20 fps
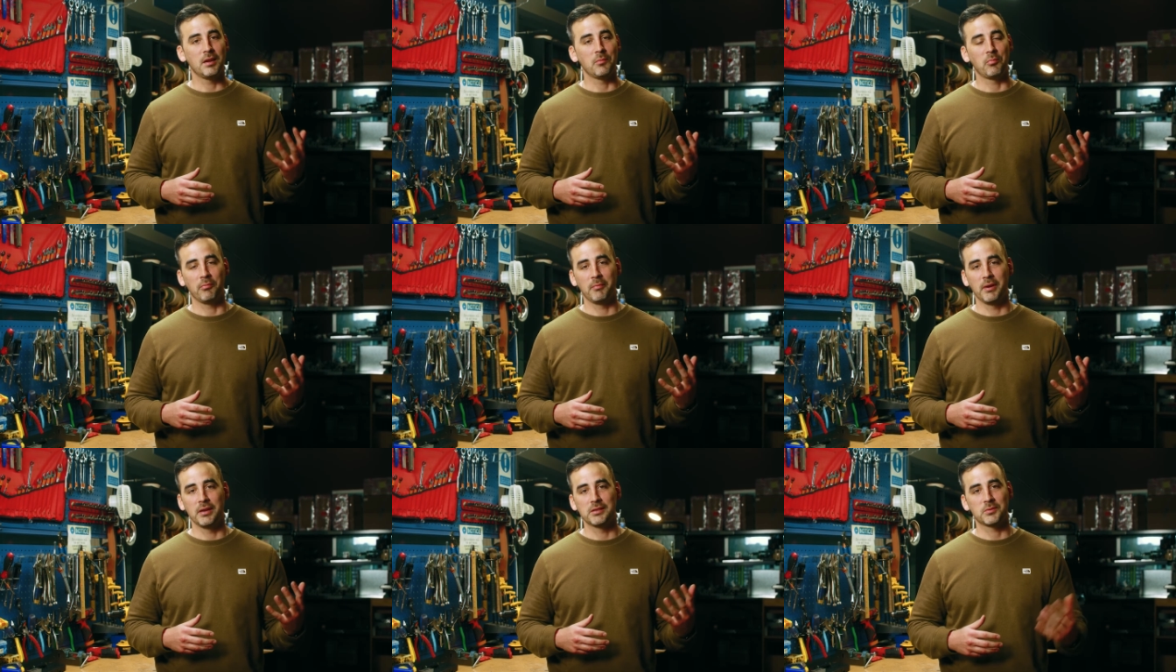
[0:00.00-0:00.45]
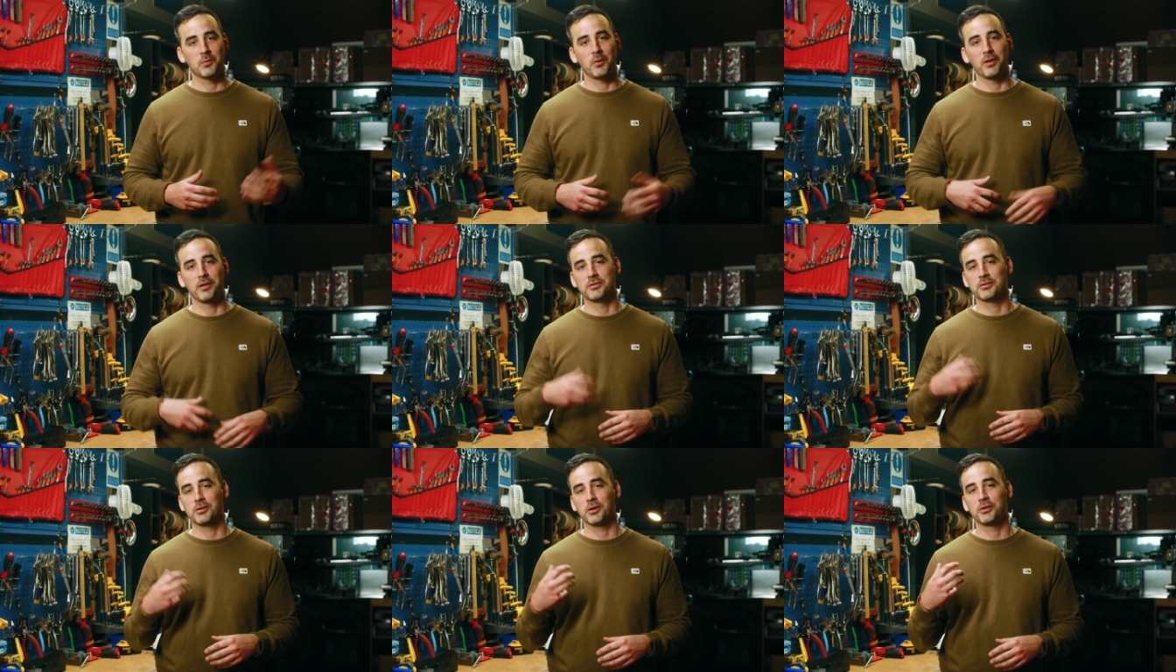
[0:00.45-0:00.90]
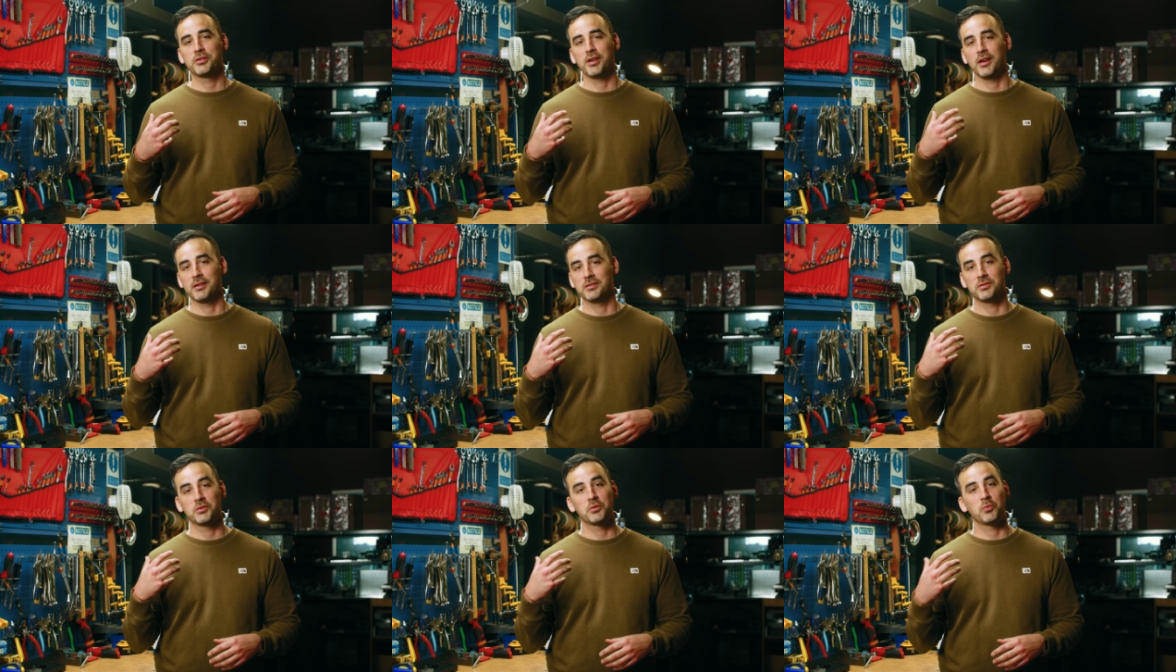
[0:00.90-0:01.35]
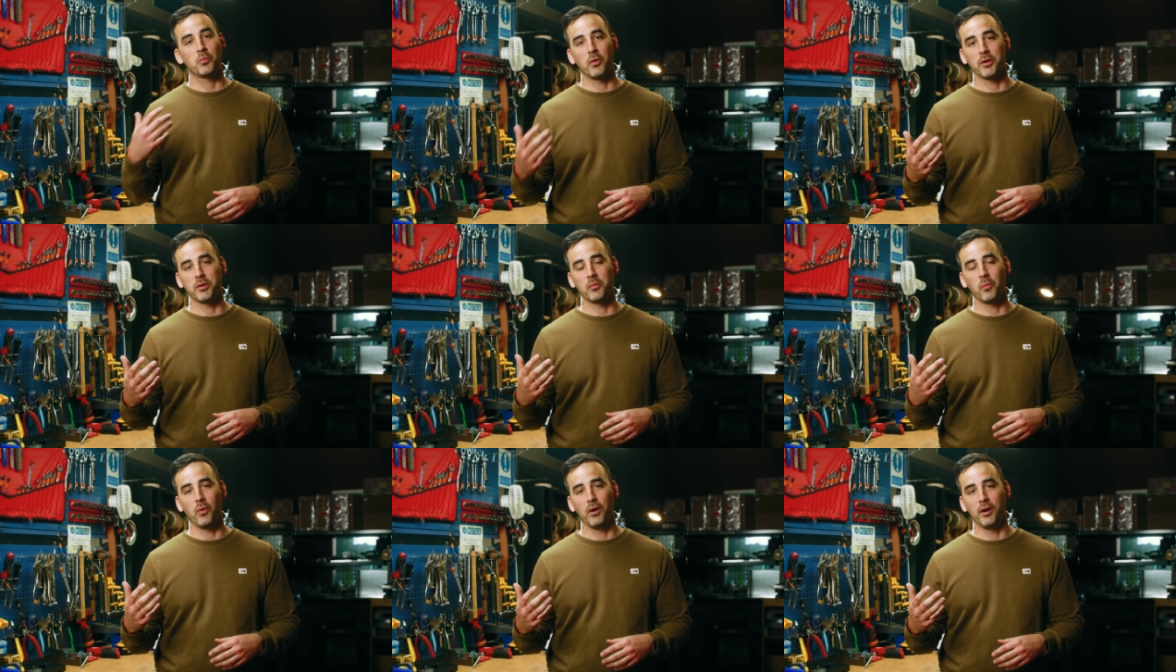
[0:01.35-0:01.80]
implements while the Surge has
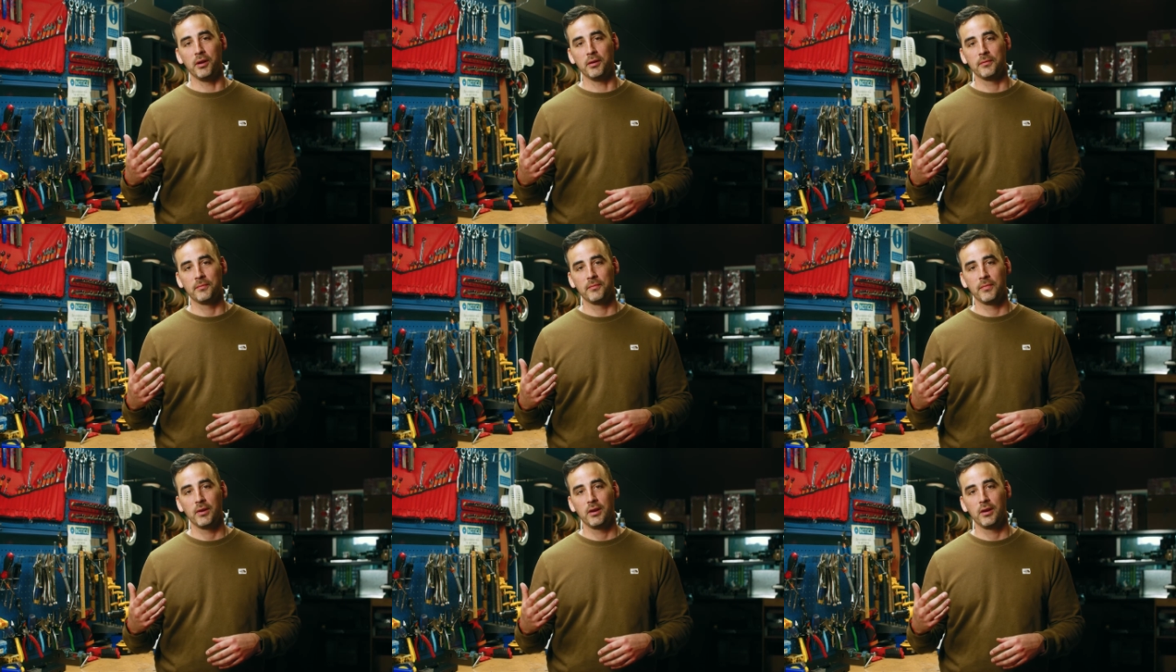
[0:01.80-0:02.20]
21.